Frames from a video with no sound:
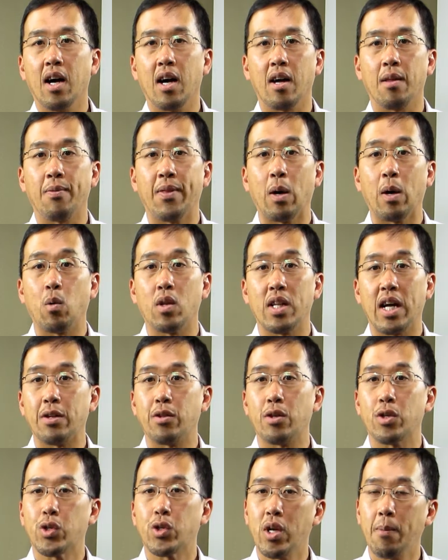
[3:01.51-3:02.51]
That will
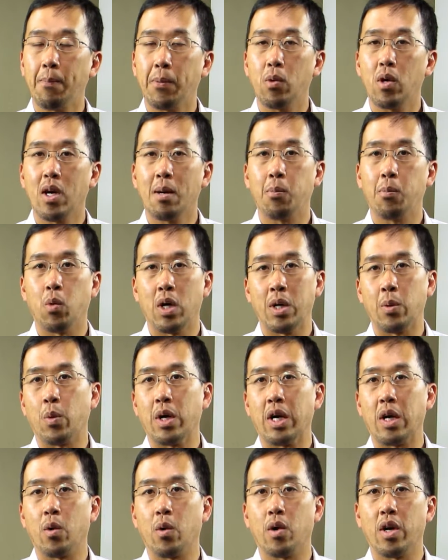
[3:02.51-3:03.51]
either trip you up one
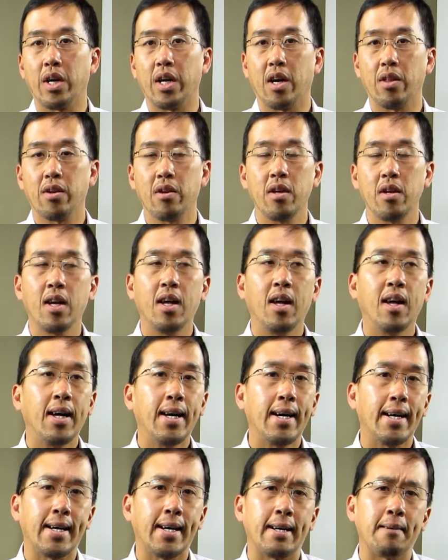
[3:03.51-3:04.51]
way or another.
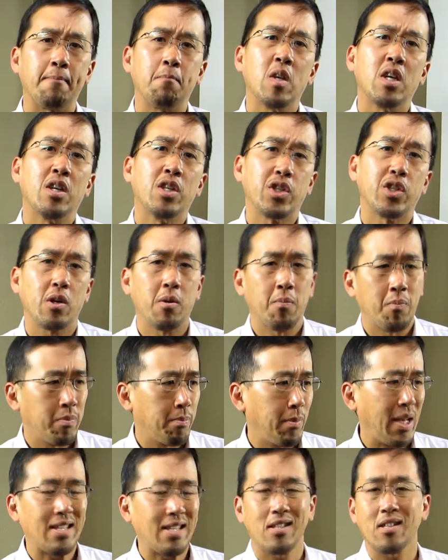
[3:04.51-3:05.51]
So
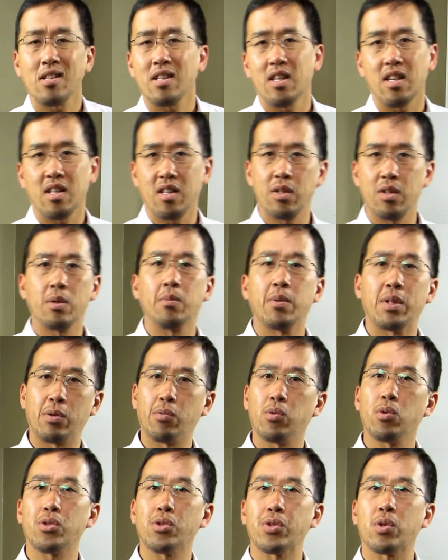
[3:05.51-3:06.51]
basically, the
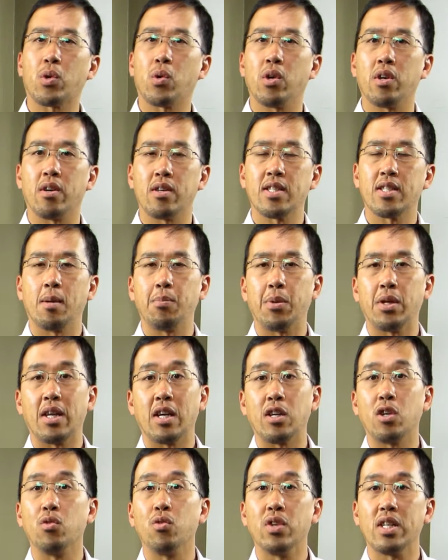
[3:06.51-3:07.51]
rules of court are something
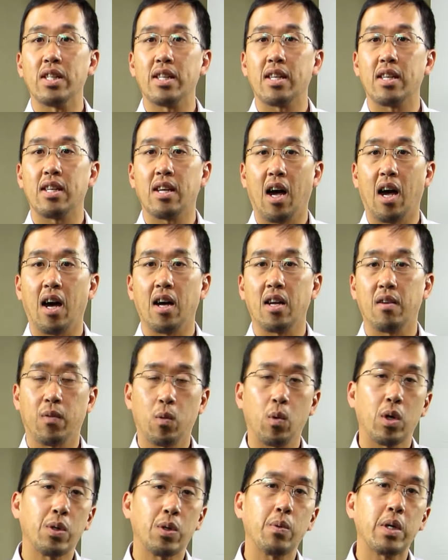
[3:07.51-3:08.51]
that you really, if
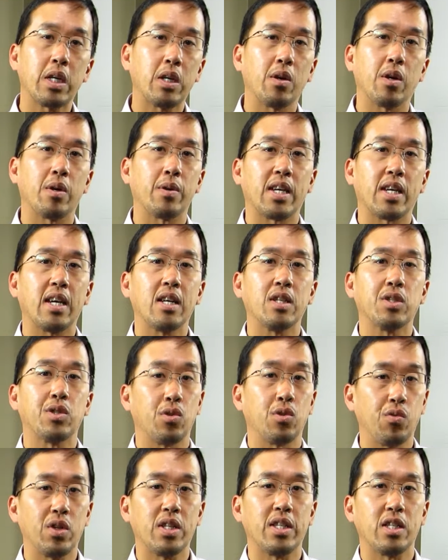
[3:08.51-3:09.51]
you are doing your own case,
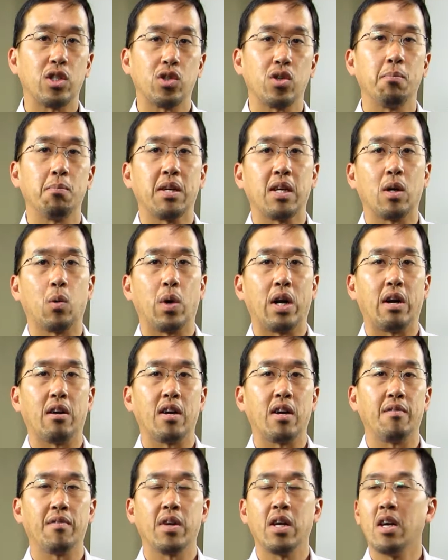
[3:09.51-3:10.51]
you really should be aware
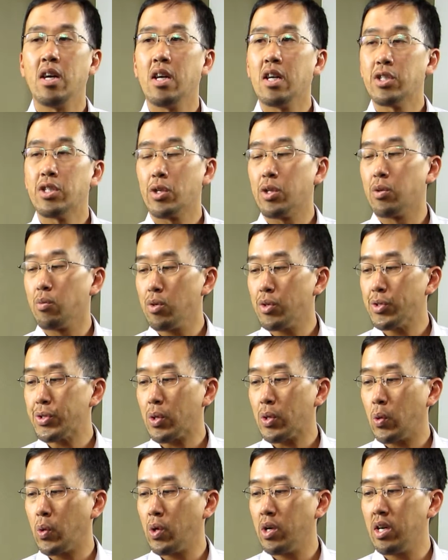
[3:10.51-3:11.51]
of. So the rules
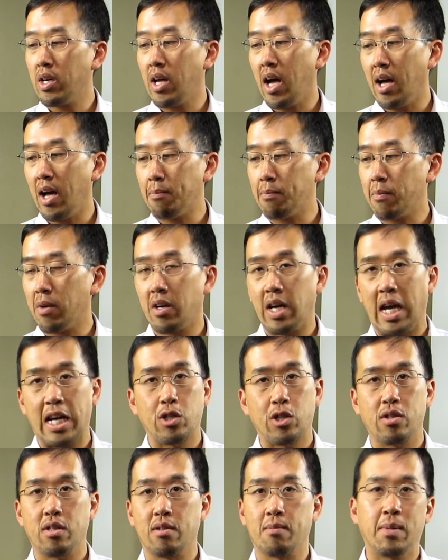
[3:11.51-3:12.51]
of court, I'm
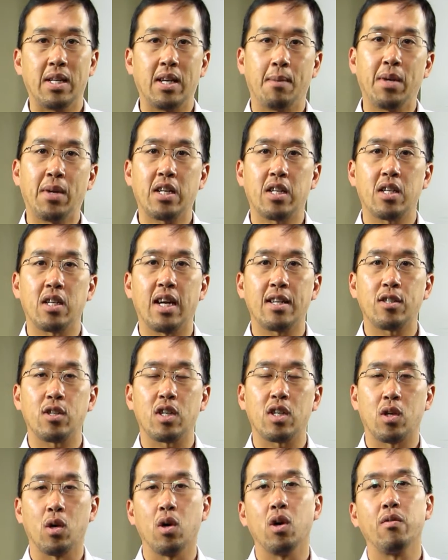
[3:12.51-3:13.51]
not going to
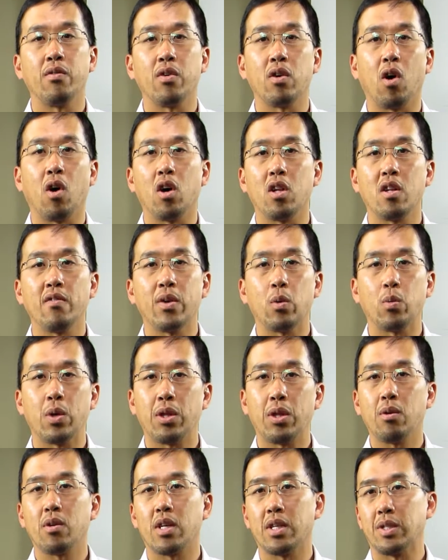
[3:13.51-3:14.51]
actually go over all of it
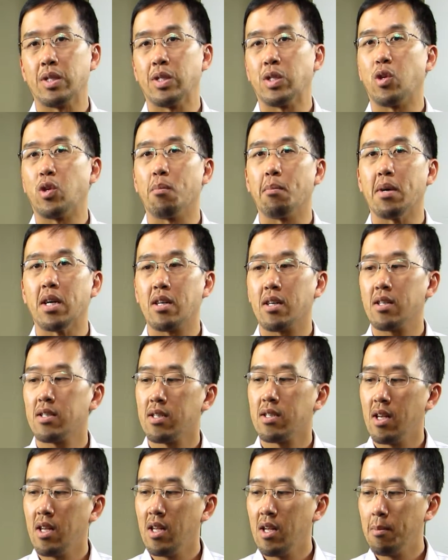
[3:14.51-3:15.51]
with you because it's
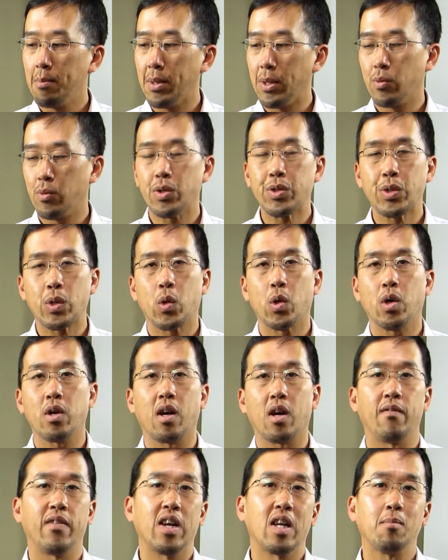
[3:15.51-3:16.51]
humongous, but the rules of court
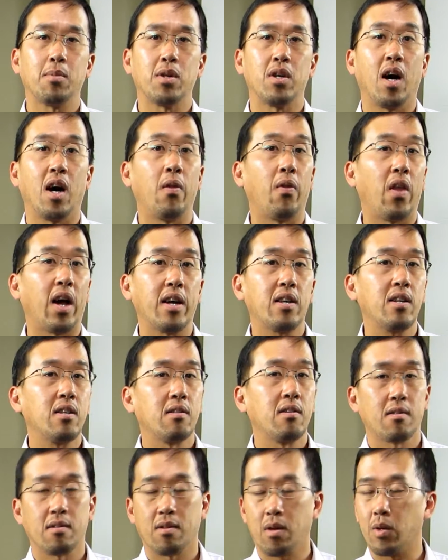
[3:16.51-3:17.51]
are available
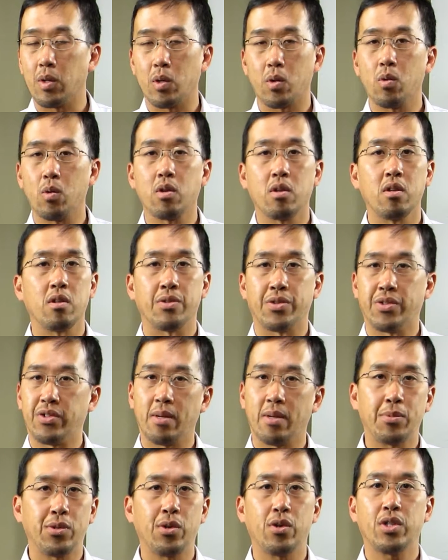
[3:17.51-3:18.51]
online. Go to Google,
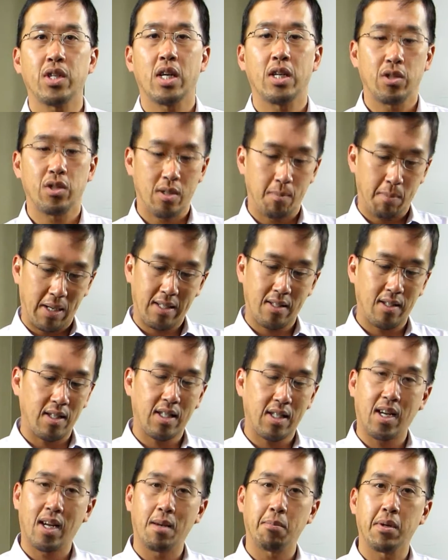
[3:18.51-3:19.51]
some search engine, basically
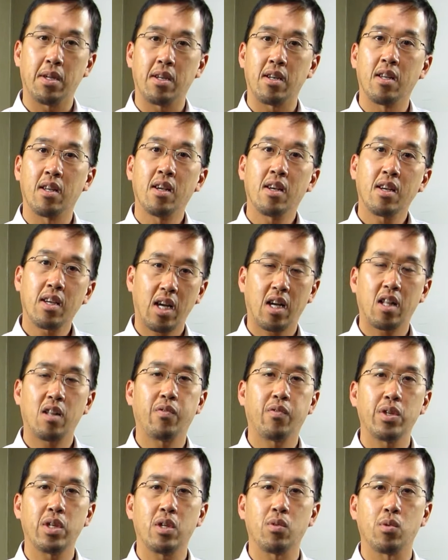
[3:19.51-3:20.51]
type in
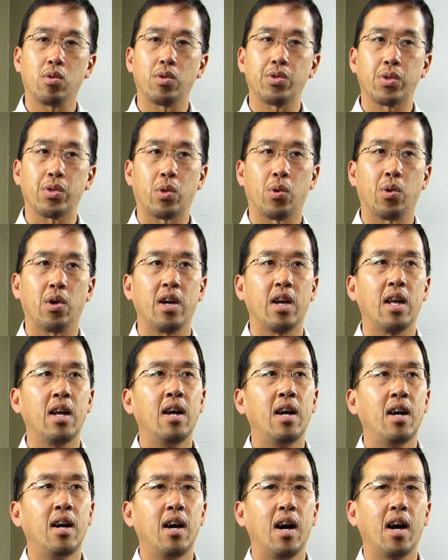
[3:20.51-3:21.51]
California Rules of Court,
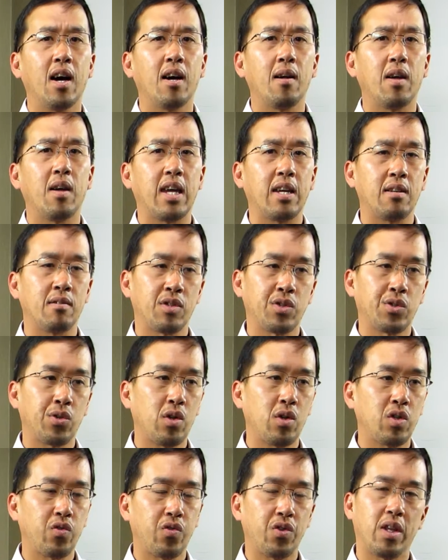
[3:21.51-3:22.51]
and
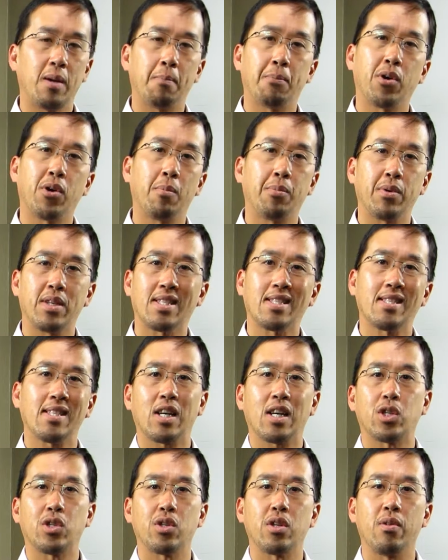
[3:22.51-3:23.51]
search for the appropriate
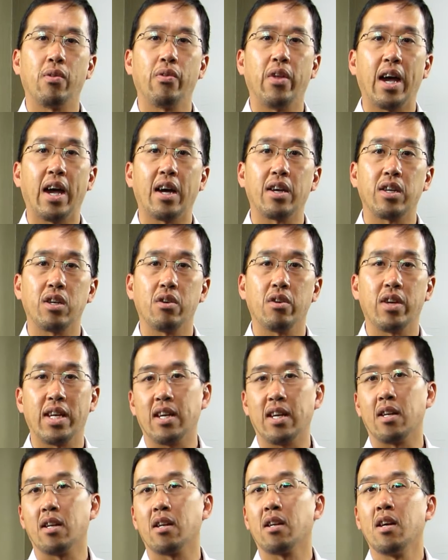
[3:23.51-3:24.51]
section that you're
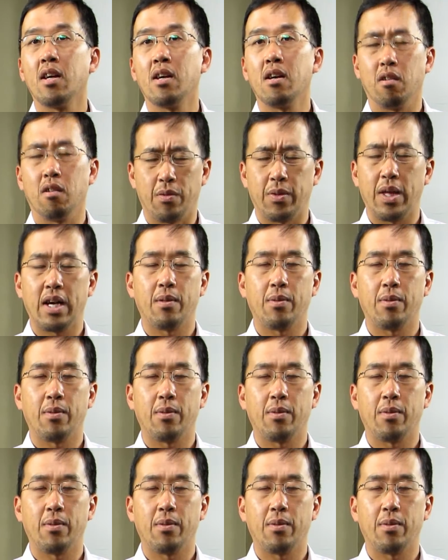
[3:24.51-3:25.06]
in, or